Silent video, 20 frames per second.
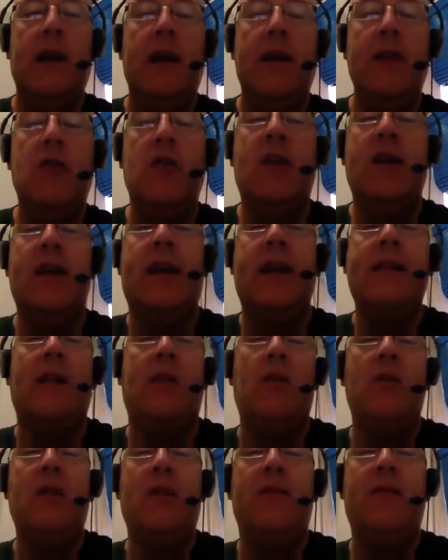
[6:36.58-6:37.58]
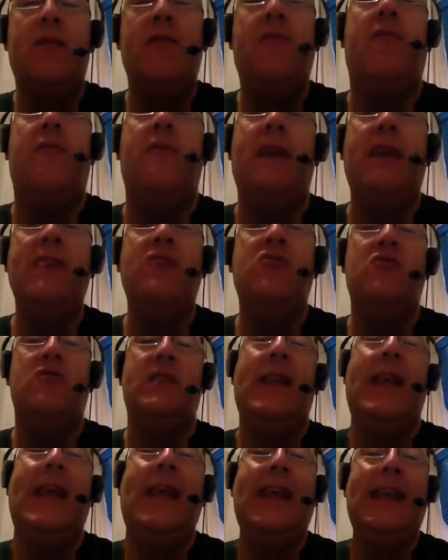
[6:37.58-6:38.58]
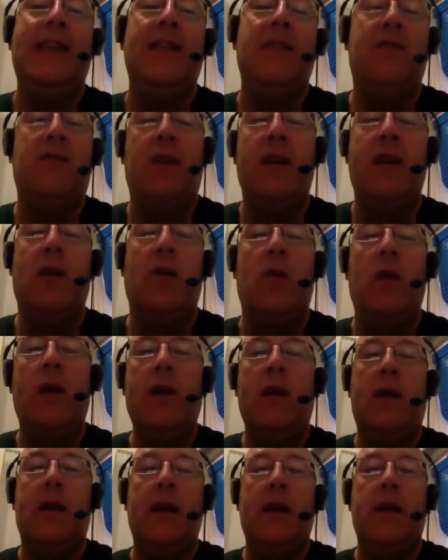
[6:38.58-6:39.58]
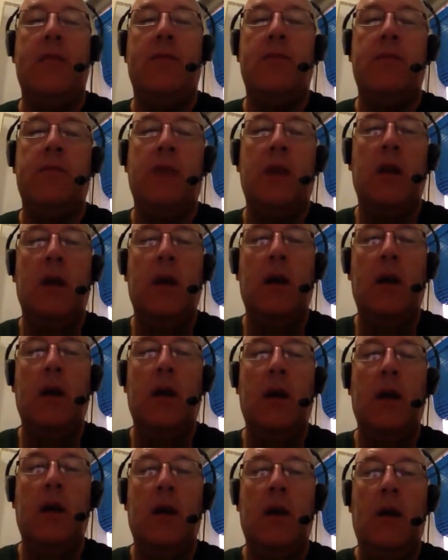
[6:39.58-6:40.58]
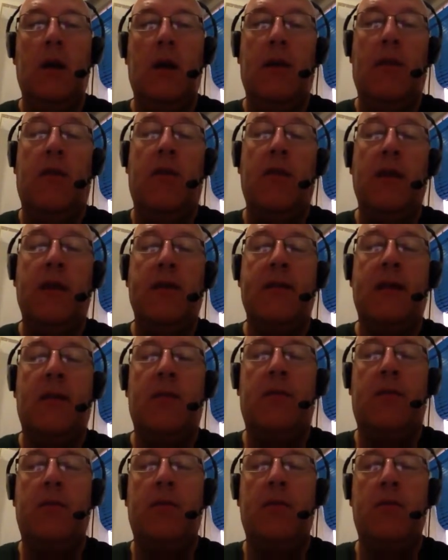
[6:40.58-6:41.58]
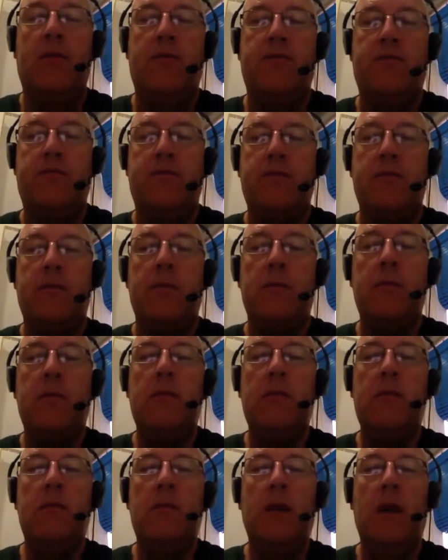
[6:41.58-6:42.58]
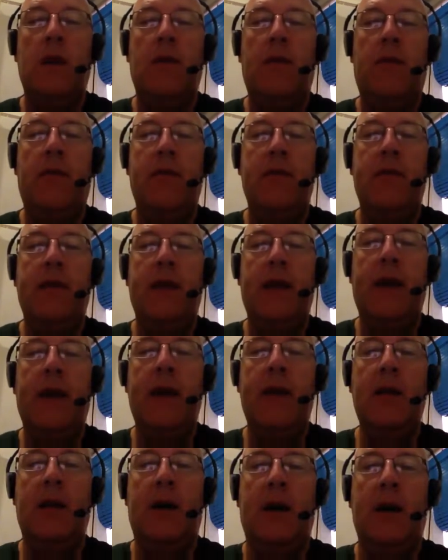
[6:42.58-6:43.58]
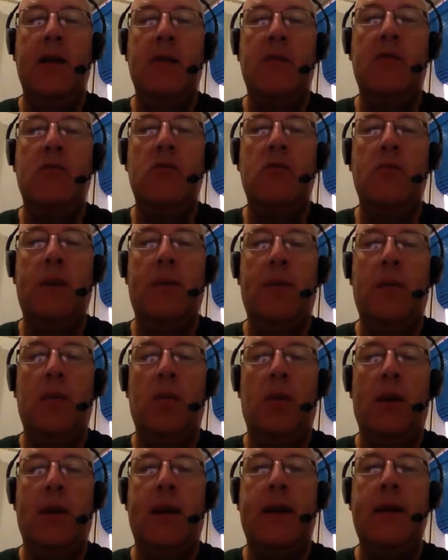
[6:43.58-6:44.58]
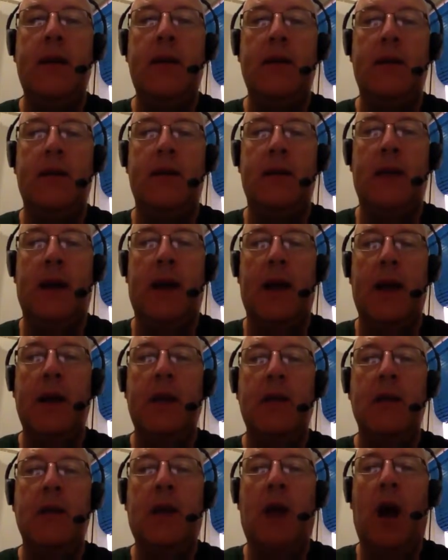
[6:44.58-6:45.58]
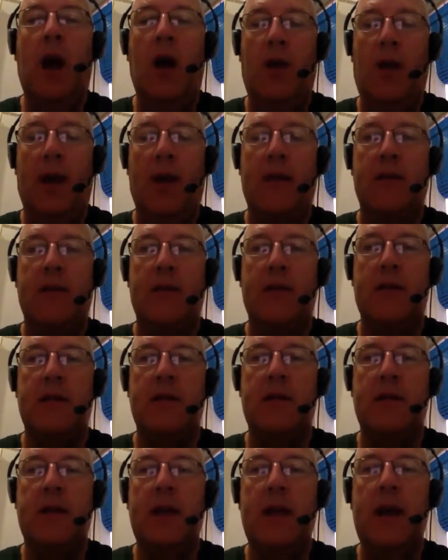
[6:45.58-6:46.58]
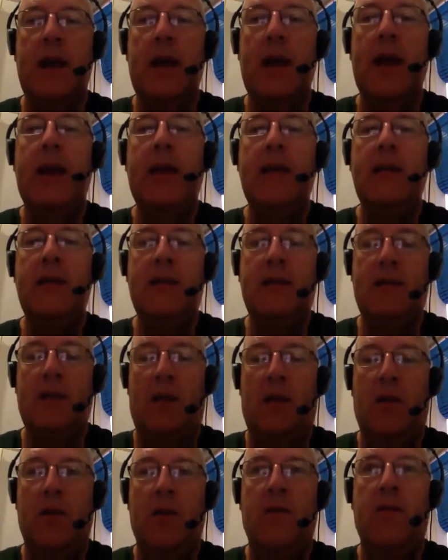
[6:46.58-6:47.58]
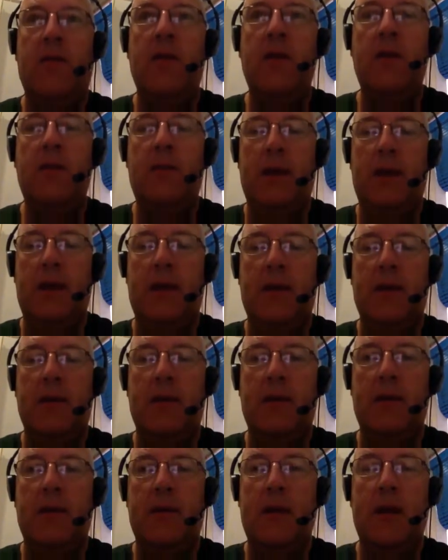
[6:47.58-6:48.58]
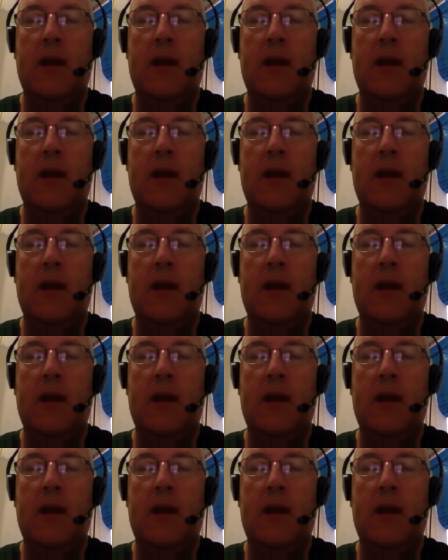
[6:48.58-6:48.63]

you can get a lot of information in very quickly. For example, first the headlines, two people were killed today in a car accident in southern Philippines.